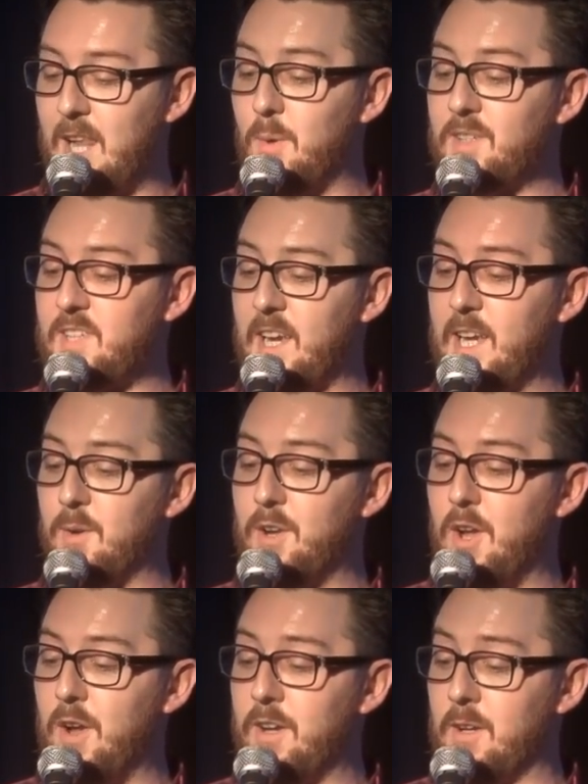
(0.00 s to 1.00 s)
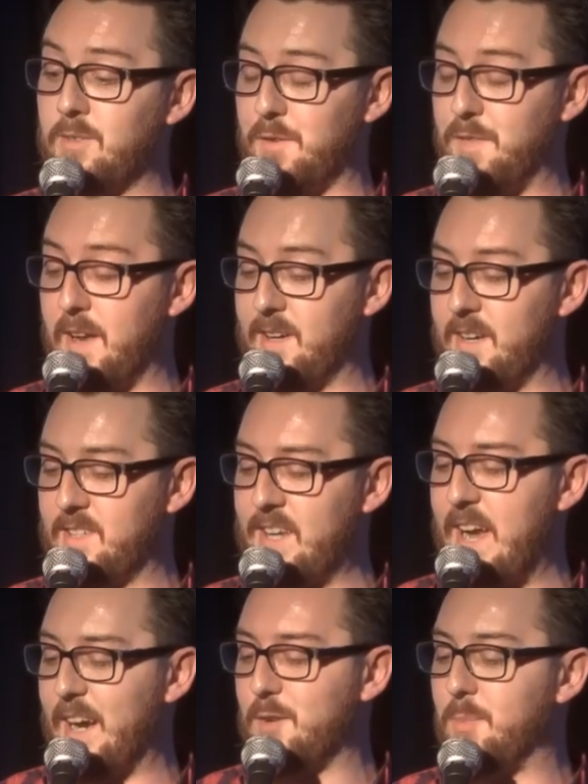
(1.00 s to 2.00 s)
They'll always hit you and hurt you, defend and
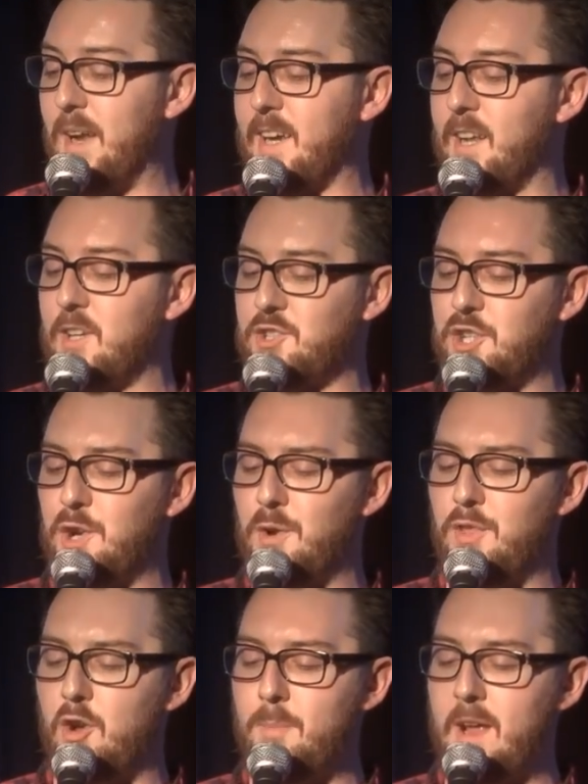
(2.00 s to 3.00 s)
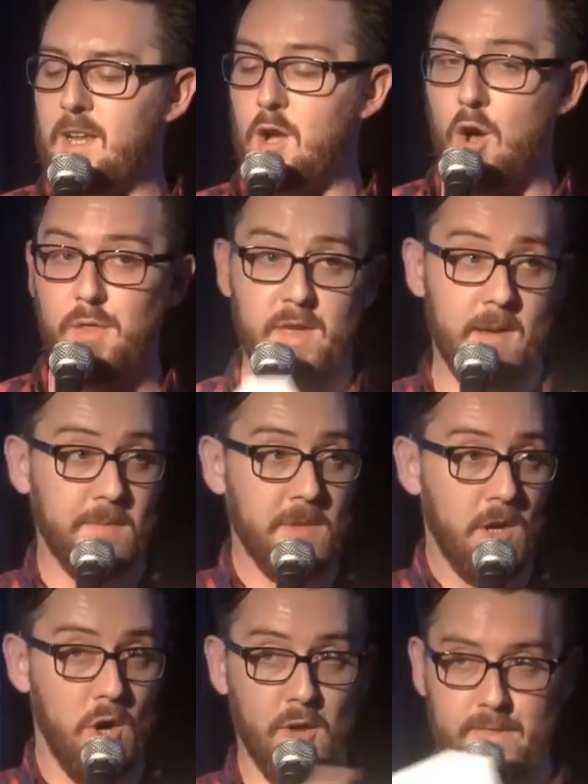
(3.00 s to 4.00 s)
attack, but I can assure you there are many other,
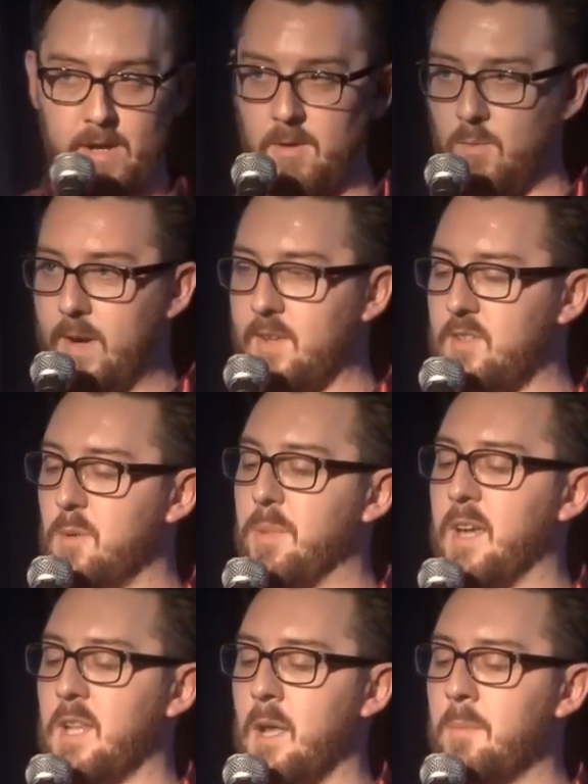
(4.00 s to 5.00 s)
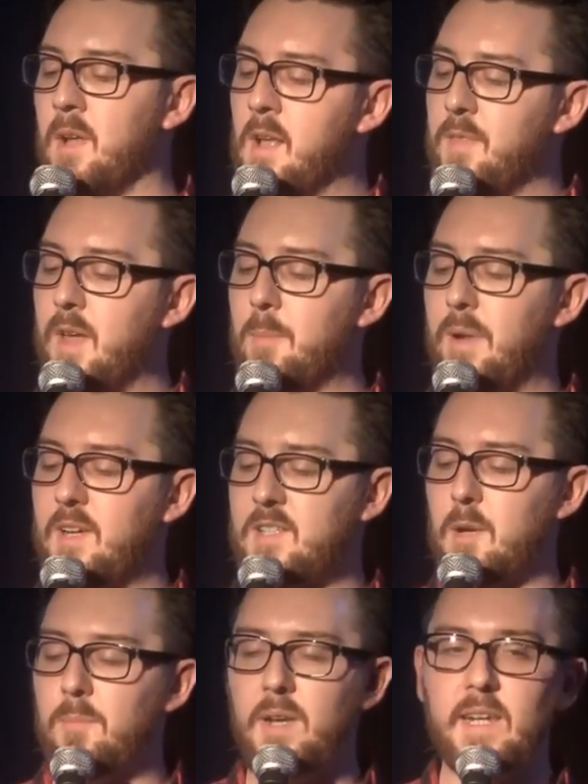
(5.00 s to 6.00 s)
other ways to beat them than by
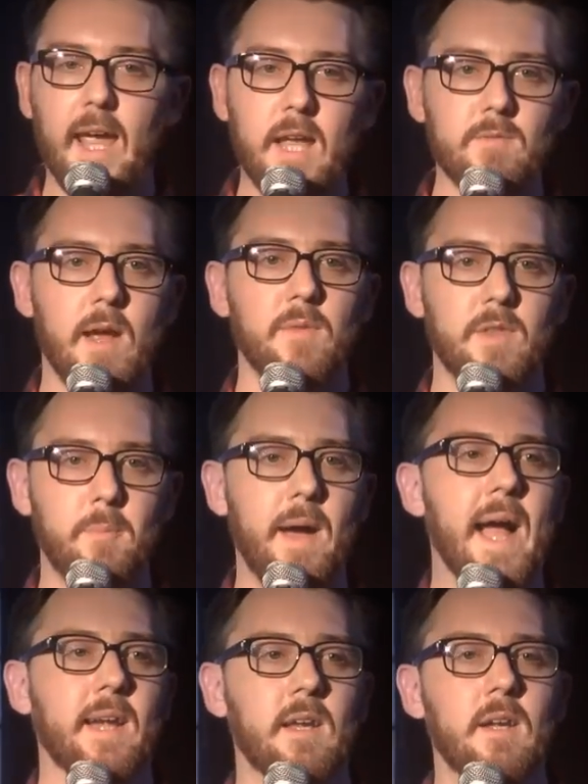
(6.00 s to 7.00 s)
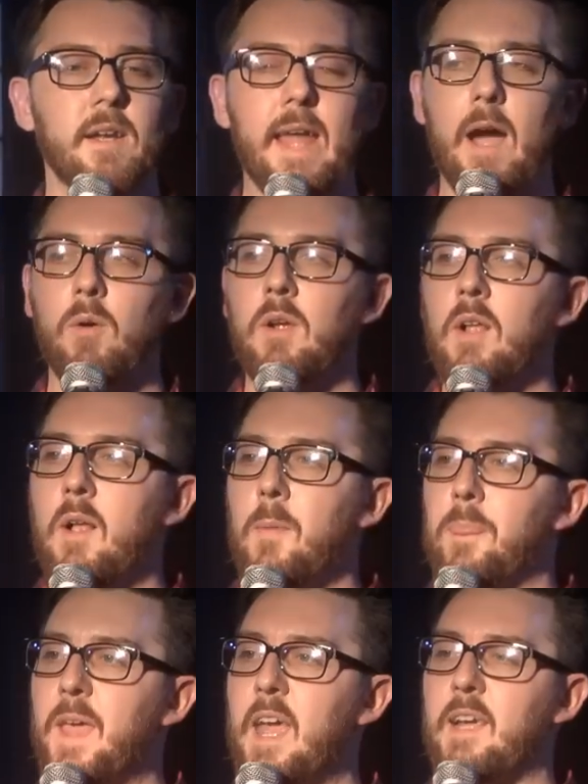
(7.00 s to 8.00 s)
simply getting round the back. Now,
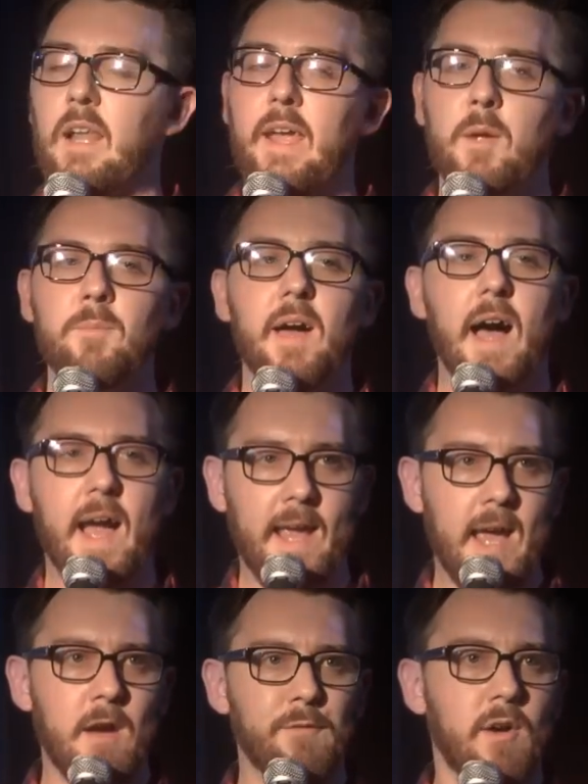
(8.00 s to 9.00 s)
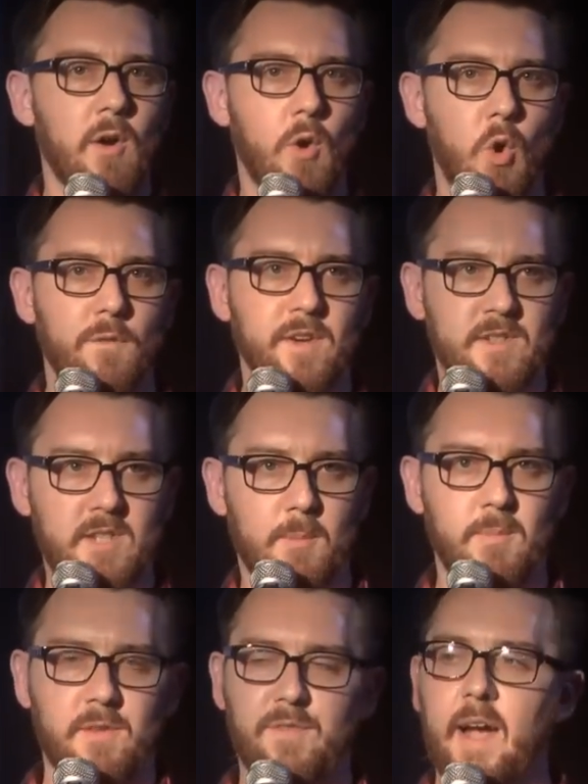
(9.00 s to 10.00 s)
they claim I have
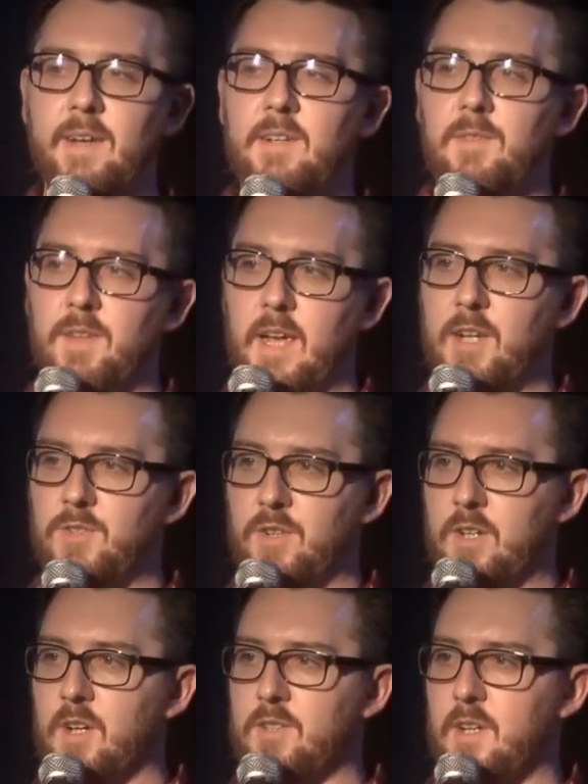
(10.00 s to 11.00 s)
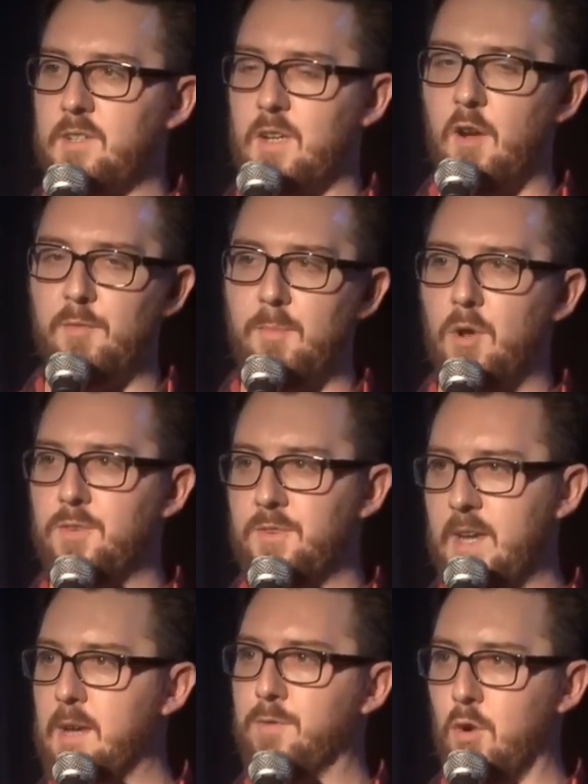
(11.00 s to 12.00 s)
oversimplified the intricacies of modern
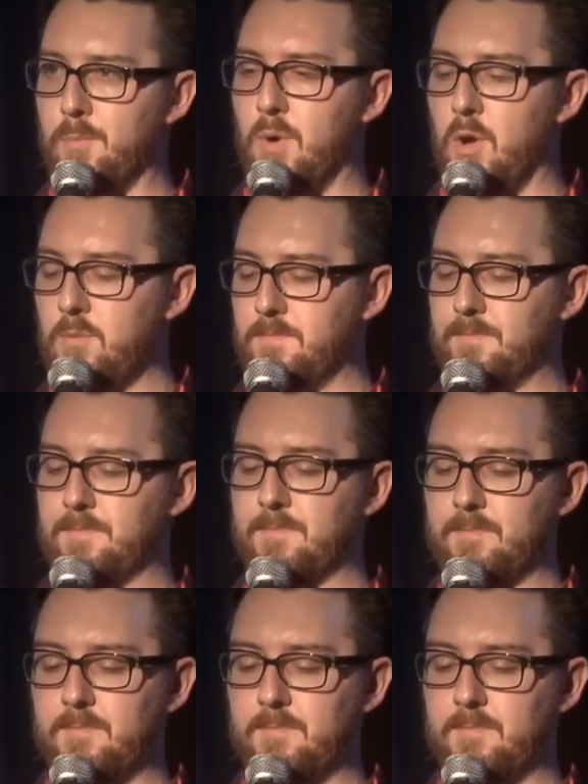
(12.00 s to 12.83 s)
day football.